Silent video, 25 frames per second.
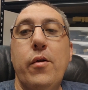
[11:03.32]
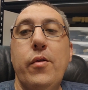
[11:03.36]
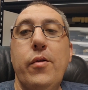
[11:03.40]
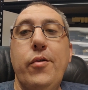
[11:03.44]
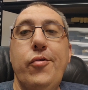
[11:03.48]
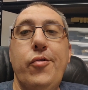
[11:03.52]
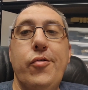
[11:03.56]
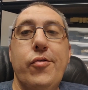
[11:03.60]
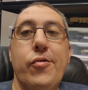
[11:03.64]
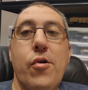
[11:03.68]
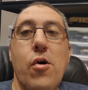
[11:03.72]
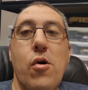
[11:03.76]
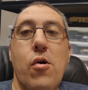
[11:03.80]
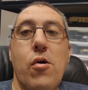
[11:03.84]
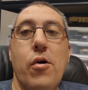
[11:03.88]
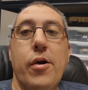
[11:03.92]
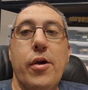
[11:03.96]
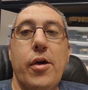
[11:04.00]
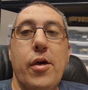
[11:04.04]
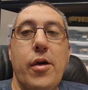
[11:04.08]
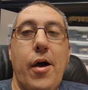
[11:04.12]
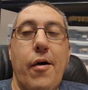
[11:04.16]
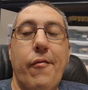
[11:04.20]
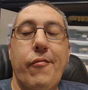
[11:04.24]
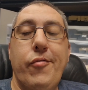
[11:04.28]
where this is
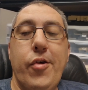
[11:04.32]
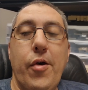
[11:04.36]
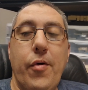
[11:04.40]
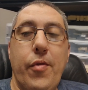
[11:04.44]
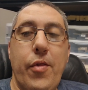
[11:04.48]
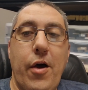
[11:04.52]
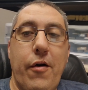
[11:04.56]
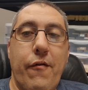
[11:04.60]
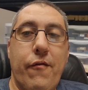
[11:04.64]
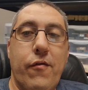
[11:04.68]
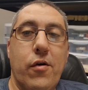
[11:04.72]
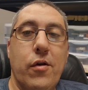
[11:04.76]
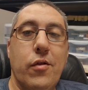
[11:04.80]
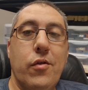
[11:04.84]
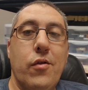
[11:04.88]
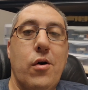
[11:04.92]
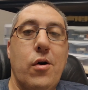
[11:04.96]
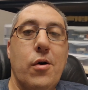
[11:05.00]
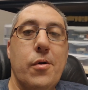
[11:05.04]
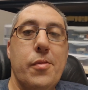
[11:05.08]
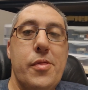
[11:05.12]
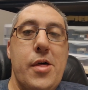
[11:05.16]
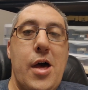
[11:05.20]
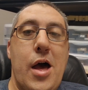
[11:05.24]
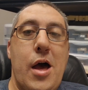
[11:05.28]
going. I've said that for a
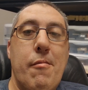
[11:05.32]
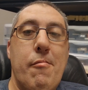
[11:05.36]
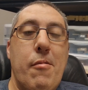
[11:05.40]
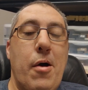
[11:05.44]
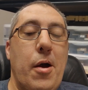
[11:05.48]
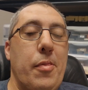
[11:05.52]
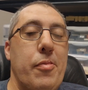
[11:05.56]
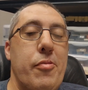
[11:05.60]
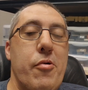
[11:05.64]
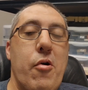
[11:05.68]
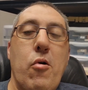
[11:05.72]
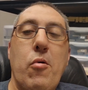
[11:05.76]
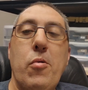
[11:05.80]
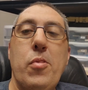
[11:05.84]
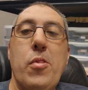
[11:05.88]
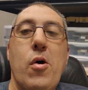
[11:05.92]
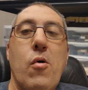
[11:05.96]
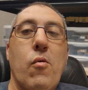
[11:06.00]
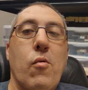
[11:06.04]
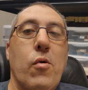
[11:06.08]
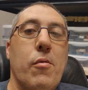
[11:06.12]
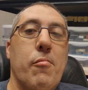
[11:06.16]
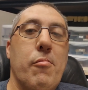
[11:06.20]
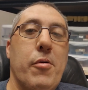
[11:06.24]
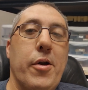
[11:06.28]
long time. I don't
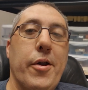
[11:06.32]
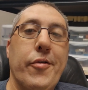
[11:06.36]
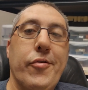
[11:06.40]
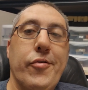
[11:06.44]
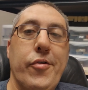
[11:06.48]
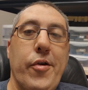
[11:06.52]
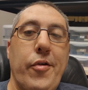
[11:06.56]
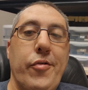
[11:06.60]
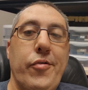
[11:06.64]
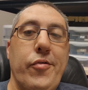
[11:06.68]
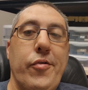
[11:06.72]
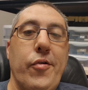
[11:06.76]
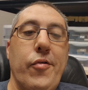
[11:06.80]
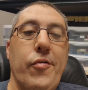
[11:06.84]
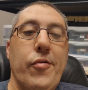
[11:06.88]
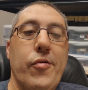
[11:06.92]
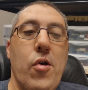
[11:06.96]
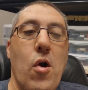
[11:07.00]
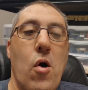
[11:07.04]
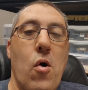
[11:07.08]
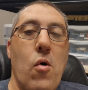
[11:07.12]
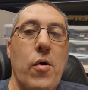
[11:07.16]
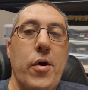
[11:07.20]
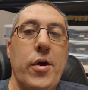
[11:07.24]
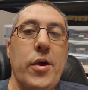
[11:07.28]
know where Brick is
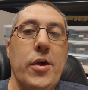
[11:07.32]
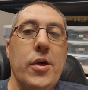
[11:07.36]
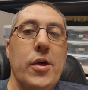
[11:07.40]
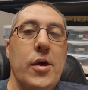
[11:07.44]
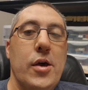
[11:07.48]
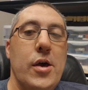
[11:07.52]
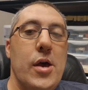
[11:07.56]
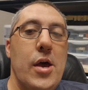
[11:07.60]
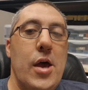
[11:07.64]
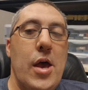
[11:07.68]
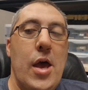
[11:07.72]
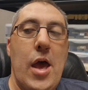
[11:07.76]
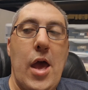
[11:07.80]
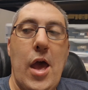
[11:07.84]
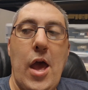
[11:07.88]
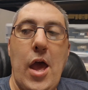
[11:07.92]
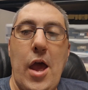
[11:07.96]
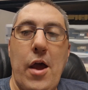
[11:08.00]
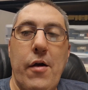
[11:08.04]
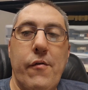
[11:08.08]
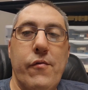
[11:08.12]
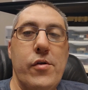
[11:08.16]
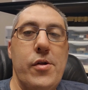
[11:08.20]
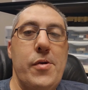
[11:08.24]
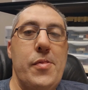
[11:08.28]
going.
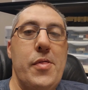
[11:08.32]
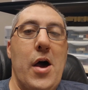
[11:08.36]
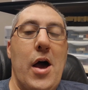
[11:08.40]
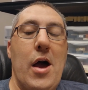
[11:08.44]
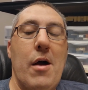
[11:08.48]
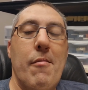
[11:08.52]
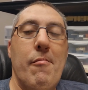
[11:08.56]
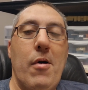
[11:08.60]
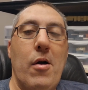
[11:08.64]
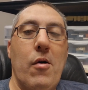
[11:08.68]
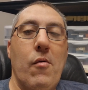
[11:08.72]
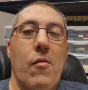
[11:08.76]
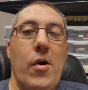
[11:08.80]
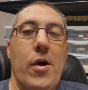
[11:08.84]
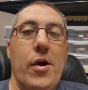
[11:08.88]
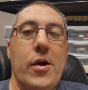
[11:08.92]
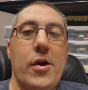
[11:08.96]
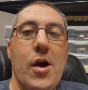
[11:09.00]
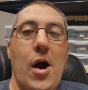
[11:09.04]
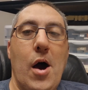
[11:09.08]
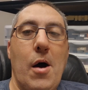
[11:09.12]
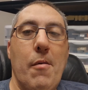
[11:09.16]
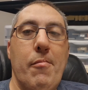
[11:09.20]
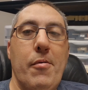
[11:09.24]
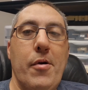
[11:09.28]
Every time I
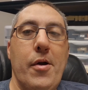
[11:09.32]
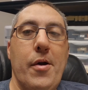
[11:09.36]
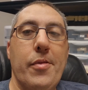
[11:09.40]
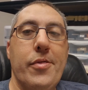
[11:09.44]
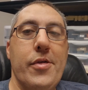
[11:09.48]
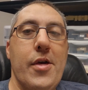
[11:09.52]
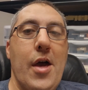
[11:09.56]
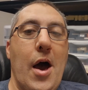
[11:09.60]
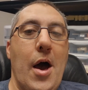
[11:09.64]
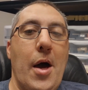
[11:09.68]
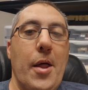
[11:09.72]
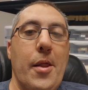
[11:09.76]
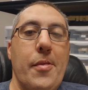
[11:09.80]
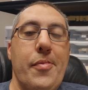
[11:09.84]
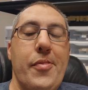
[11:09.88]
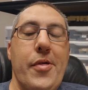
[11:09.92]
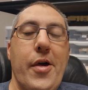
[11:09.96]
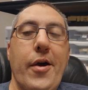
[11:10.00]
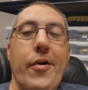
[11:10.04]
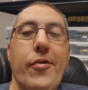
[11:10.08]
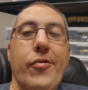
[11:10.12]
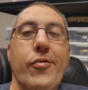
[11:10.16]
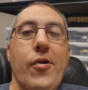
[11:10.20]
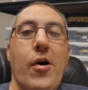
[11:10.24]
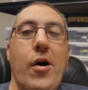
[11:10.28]
wake up, it kind of
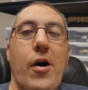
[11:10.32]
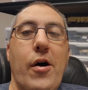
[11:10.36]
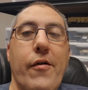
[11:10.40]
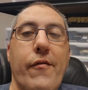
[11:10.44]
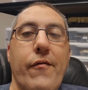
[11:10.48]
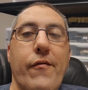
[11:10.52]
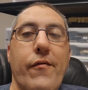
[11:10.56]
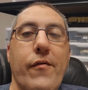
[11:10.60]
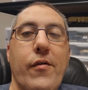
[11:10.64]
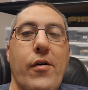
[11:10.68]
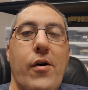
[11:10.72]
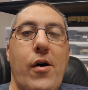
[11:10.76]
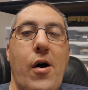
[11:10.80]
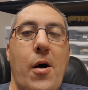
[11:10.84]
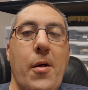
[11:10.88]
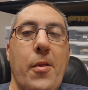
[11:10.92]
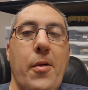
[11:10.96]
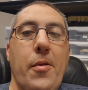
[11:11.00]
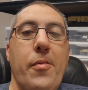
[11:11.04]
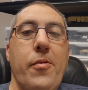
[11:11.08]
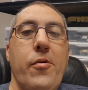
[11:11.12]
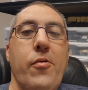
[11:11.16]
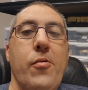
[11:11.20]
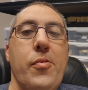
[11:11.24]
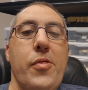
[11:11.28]
takes off on
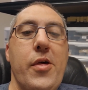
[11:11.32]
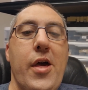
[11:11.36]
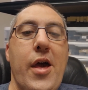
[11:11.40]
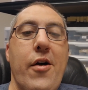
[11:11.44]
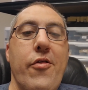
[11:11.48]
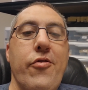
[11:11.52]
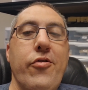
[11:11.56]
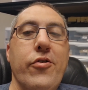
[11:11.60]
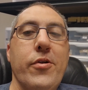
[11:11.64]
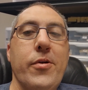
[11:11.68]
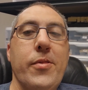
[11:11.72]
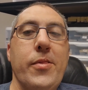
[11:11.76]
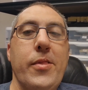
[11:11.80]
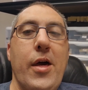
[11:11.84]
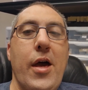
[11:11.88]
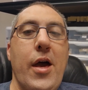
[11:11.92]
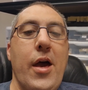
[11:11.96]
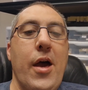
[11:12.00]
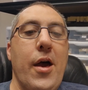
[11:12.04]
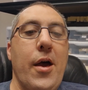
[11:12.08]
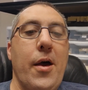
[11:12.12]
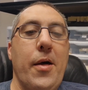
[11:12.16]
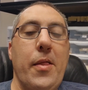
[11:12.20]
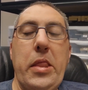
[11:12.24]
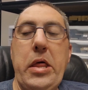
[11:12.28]
a new tangent,
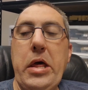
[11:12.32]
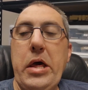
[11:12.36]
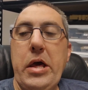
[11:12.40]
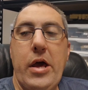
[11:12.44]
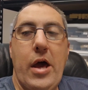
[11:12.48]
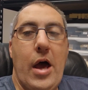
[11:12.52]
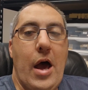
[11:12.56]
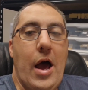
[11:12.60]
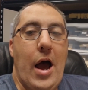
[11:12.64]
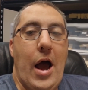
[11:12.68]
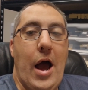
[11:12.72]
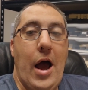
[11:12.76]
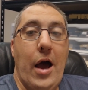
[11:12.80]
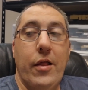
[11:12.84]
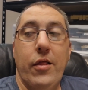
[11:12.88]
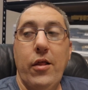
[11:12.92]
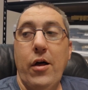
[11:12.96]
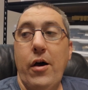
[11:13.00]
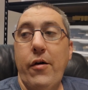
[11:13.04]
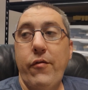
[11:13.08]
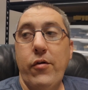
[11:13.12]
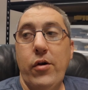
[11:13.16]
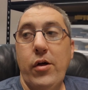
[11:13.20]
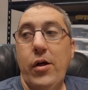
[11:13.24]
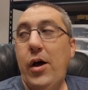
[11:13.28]
and I
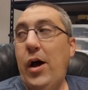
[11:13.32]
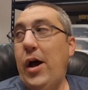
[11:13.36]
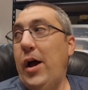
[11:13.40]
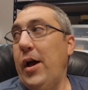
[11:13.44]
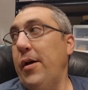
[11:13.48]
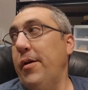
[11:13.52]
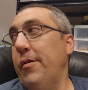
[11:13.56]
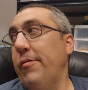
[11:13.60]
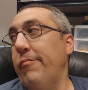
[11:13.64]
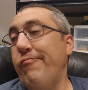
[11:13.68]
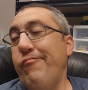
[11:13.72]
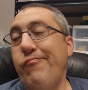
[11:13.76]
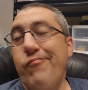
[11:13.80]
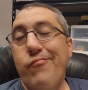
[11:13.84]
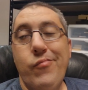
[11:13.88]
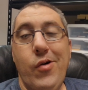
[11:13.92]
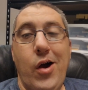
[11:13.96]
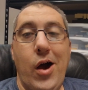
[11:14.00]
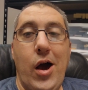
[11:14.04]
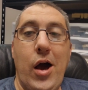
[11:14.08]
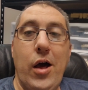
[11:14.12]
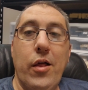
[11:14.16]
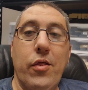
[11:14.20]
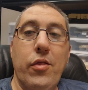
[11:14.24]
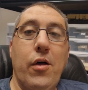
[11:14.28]
love it. I
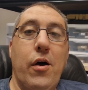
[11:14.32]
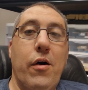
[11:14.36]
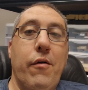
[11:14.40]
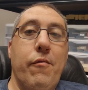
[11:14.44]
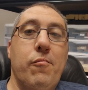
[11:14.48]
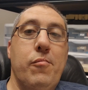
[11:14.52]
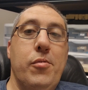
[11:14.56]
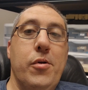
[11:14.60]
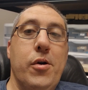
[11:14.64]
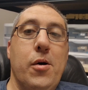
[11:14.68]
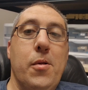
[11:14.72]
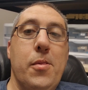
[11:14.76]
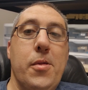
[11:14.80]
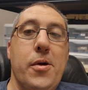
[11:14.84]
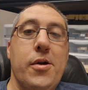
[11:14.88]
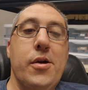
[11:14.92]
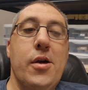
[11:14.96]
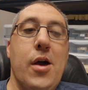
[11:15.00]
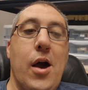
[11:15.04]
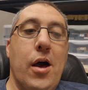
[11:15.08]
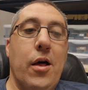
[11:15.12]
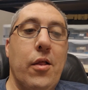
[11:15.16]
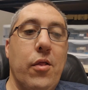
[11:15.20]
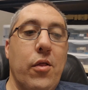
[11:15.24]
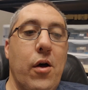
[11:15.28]
I love
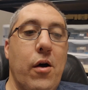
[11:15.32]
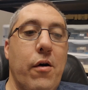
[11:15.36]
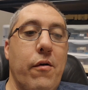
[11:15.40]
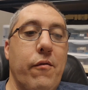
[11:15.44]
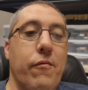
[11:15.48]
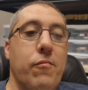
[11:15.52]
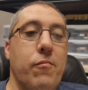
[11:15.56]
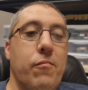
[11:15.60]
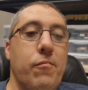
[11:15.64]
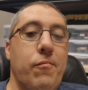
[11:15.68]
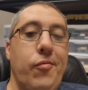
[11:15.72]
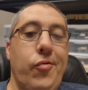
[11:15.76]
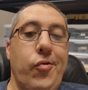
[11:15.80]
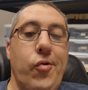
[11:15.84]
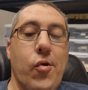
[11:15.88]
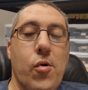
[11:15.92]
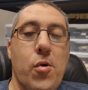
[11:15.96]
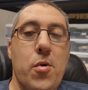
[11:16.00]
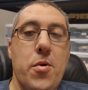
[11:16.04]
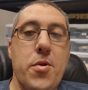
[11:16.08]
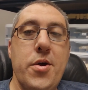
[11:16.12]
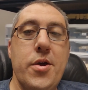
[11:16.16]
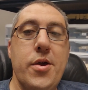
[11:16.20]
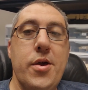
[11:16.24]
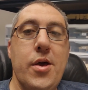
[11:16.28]
building. I love
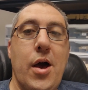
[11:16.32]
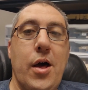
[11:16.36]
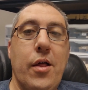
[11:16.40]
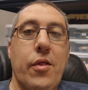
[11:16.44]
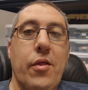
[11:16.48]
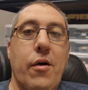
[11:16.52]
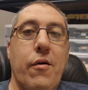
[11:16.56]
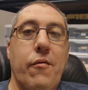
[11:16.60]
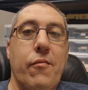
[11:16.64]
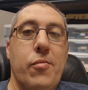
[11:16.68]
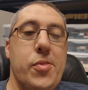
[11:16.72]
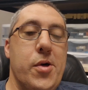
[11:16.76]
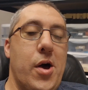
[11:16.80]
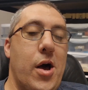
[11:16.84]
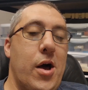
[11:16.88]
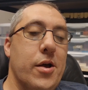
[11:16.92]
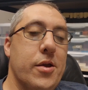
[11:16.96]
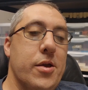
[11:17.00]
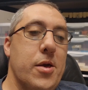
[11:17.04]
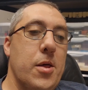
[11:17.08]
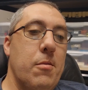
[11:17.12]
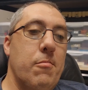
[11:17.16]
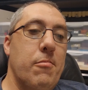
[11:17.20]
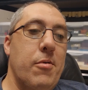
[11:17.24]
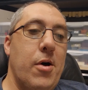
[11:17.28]
sorting. I love
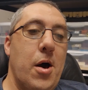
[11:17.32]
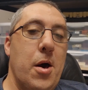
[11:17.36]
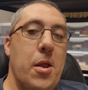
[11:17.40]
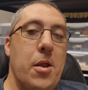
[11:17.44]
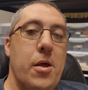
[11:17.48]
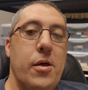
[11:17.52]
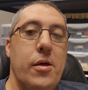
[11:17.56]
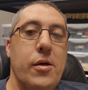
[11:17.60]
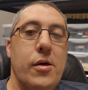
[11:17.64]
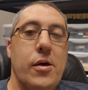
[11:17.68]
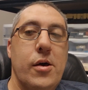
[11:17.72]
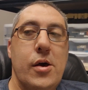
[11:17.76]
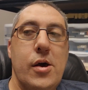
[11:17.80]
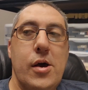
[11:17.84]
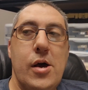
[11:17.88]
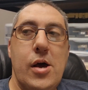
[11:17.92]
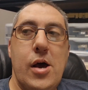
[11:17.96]
talking about it.